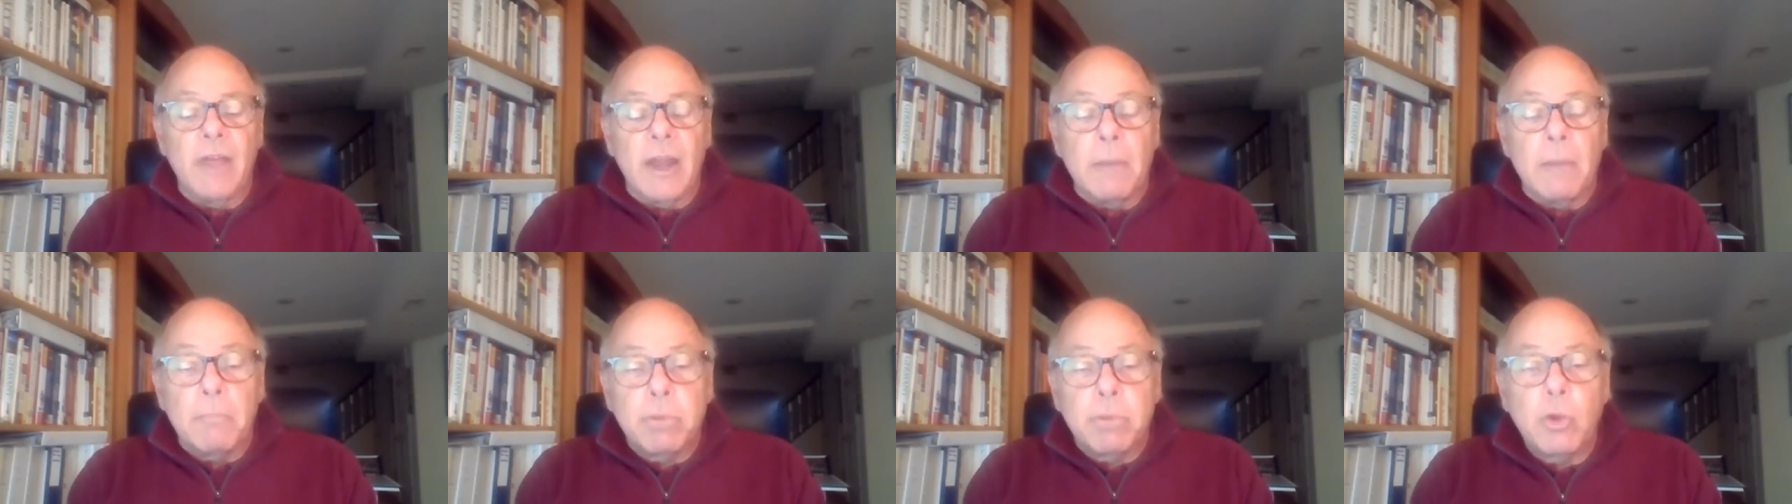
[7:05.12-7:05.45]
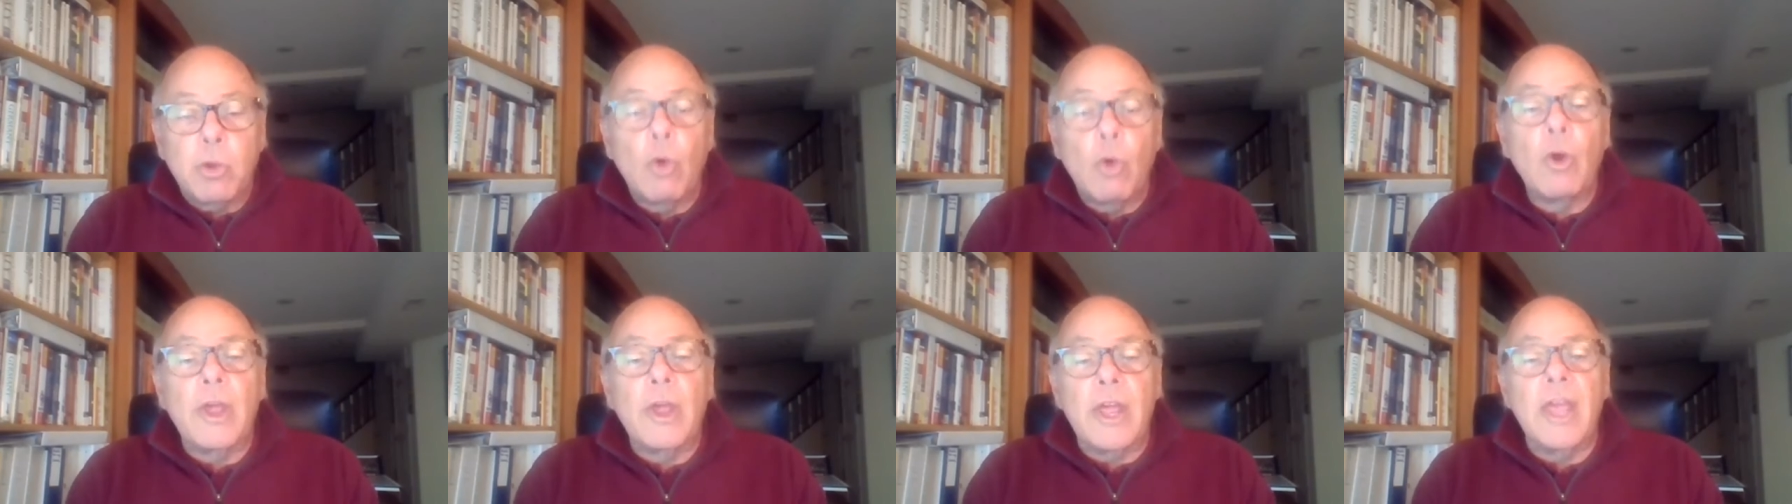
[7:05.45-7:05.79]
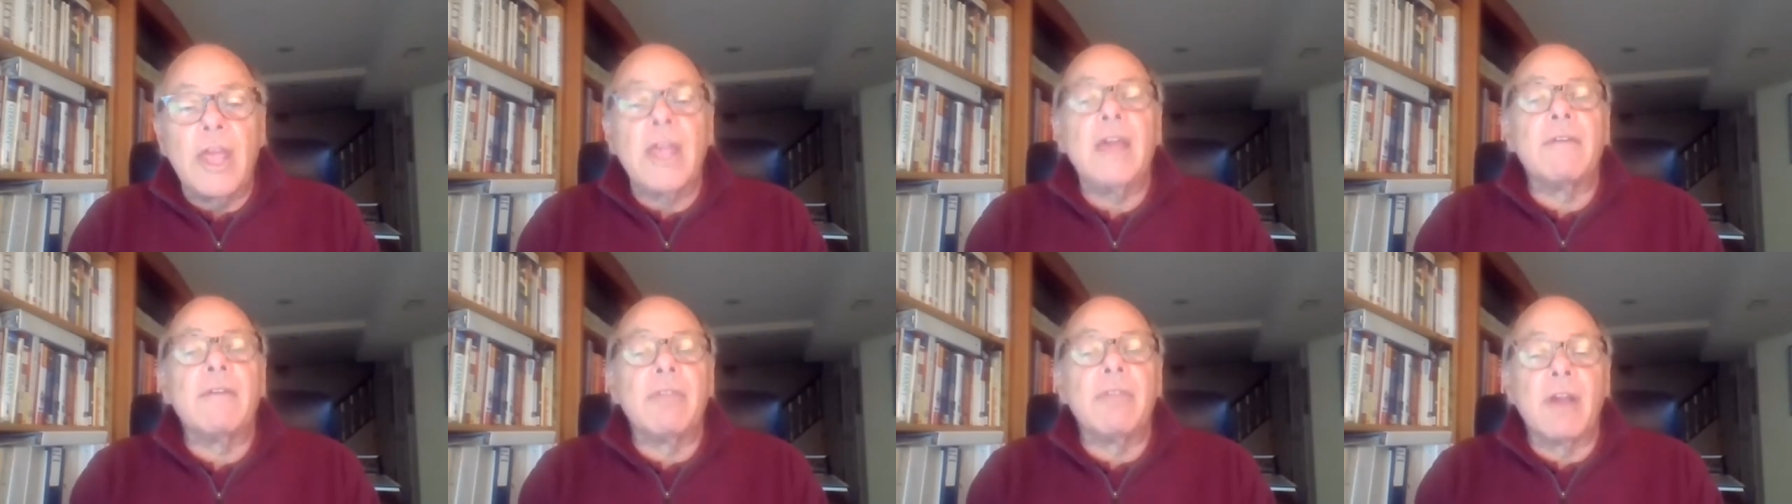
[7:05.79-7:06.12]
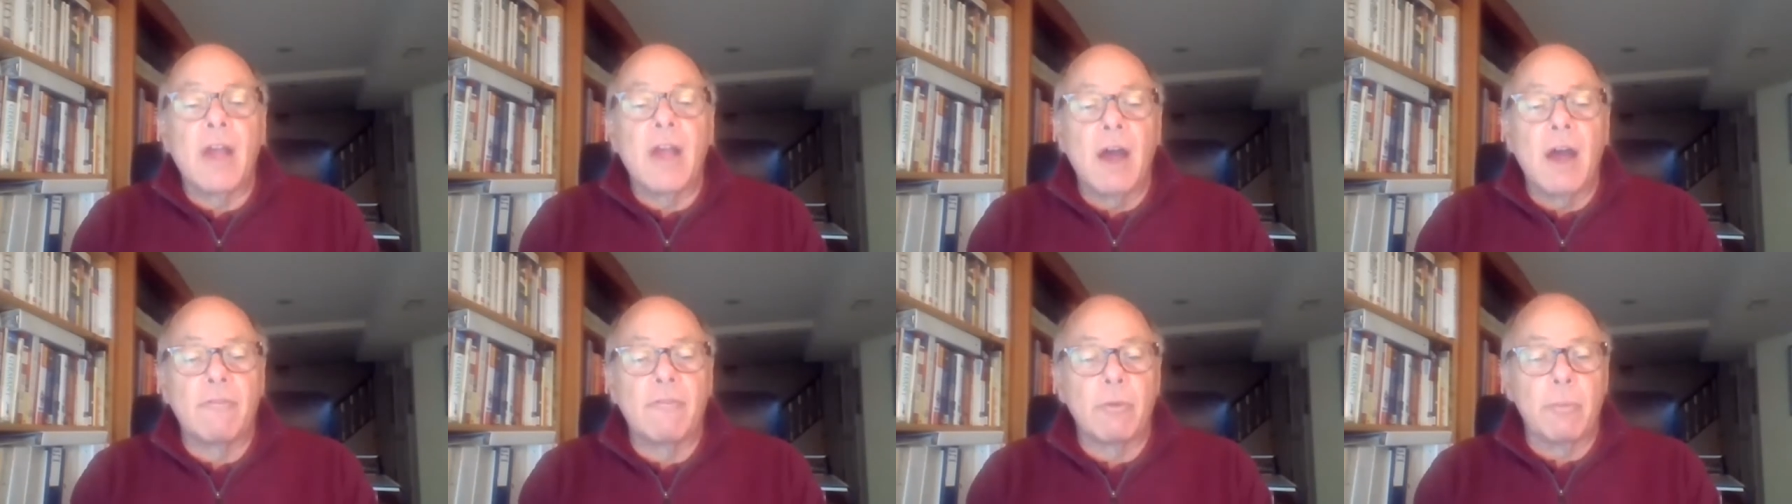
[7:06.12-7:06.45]
employee of the
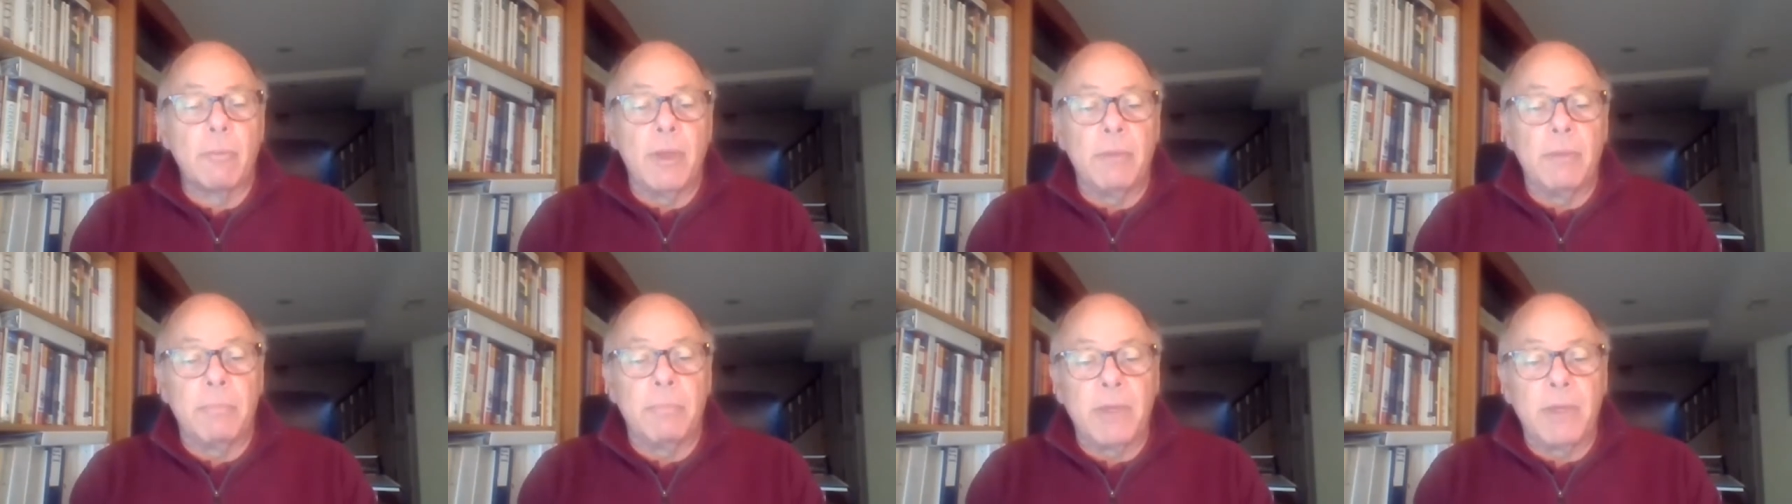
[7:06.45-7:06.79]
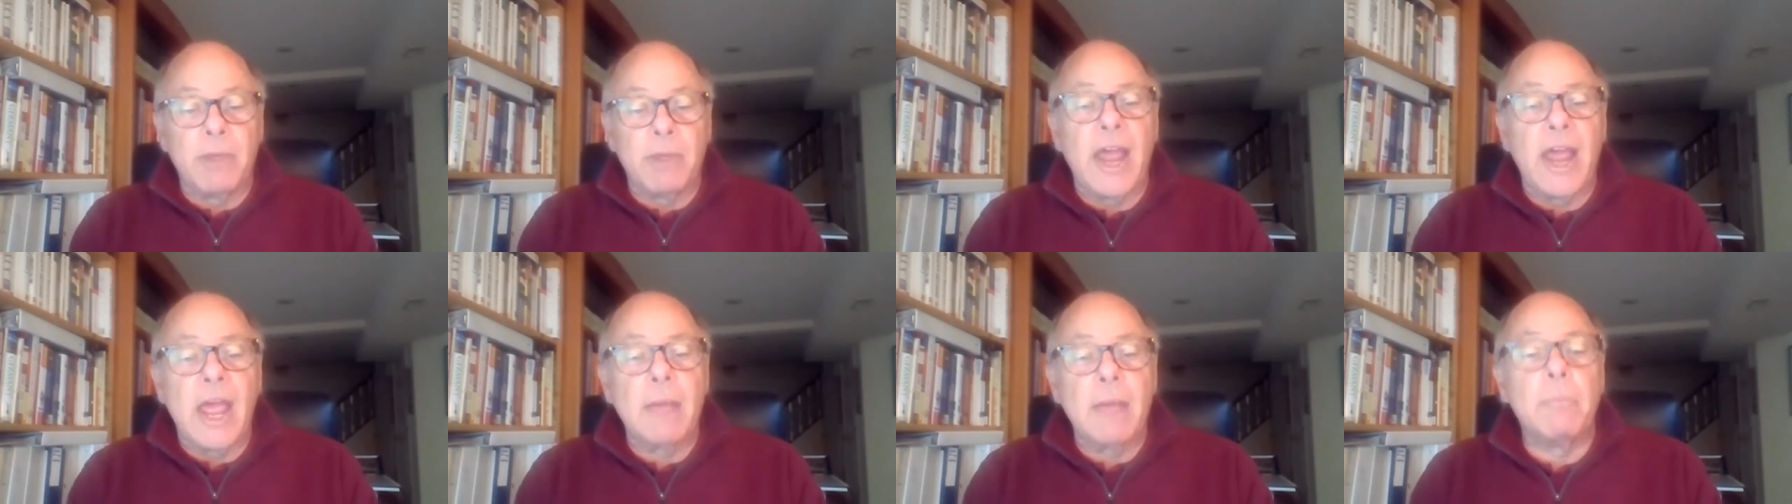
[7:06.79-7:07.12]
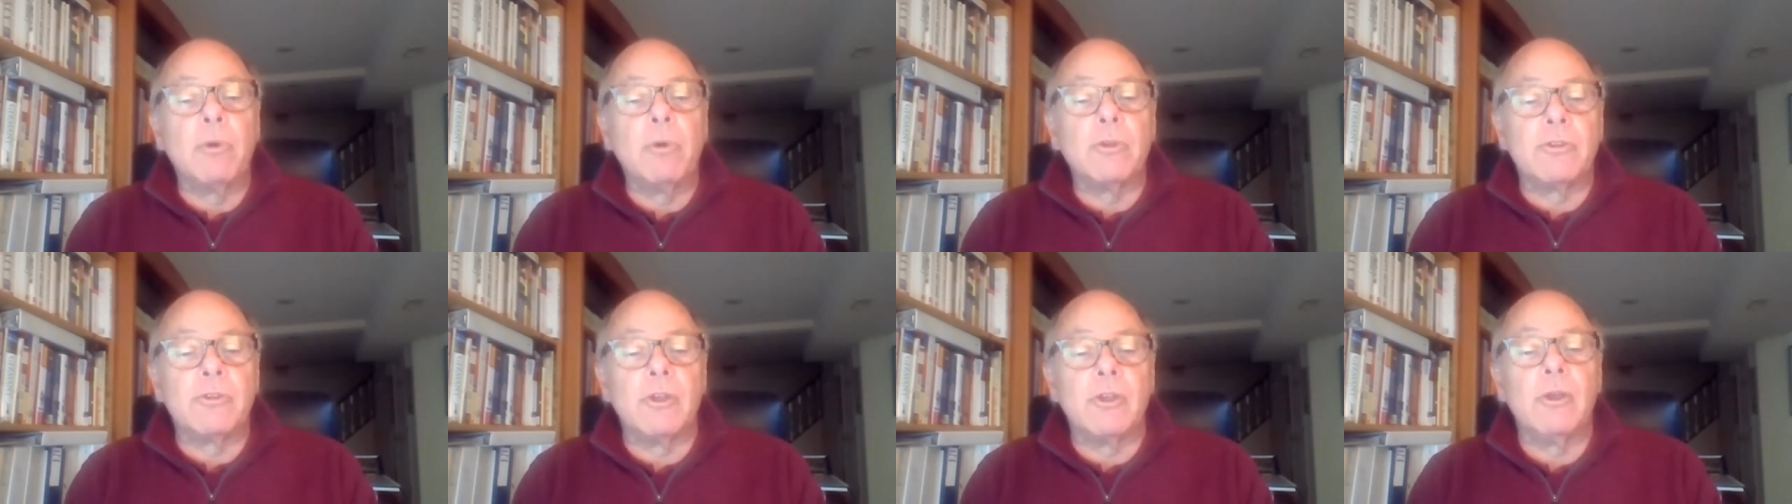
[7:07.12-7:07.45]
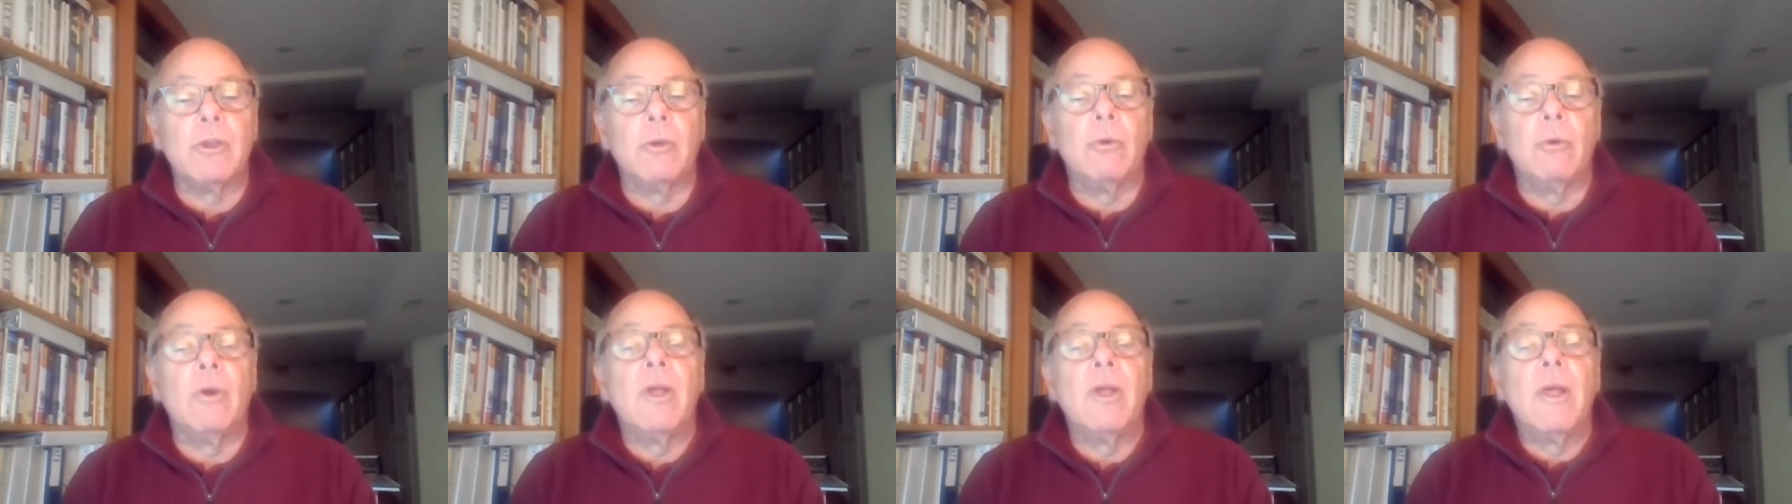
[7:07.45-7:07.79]
government being able
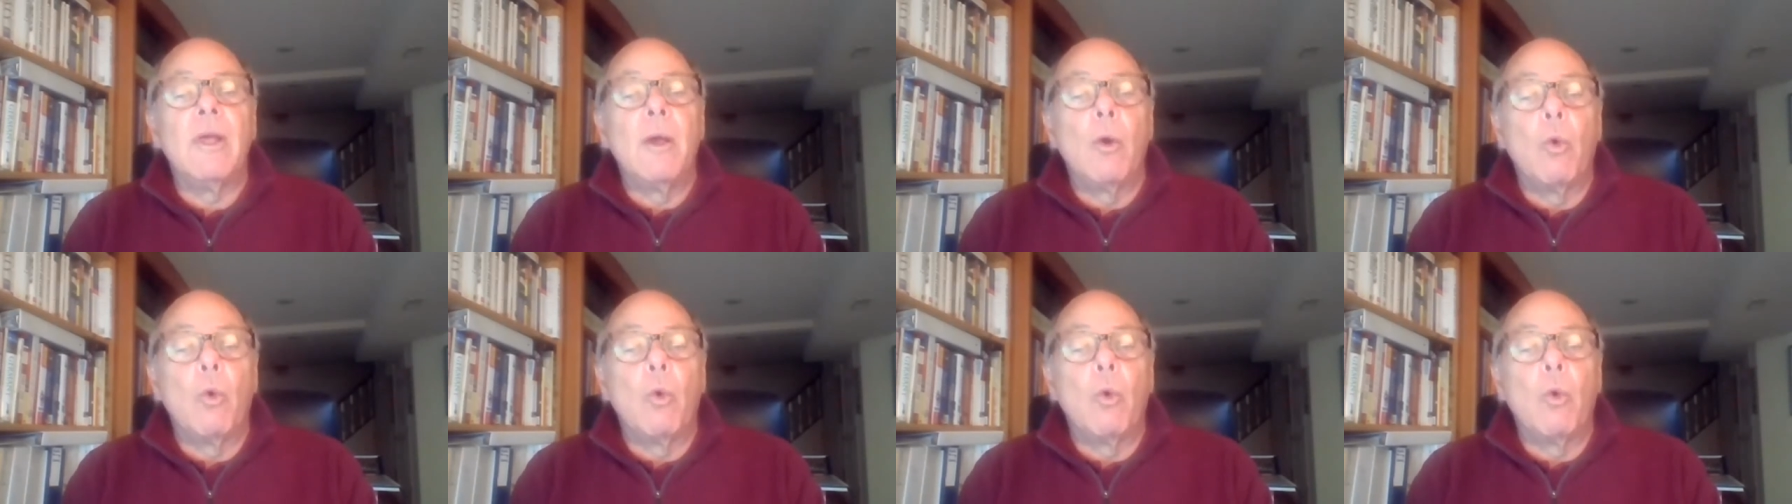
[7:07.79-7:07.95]
to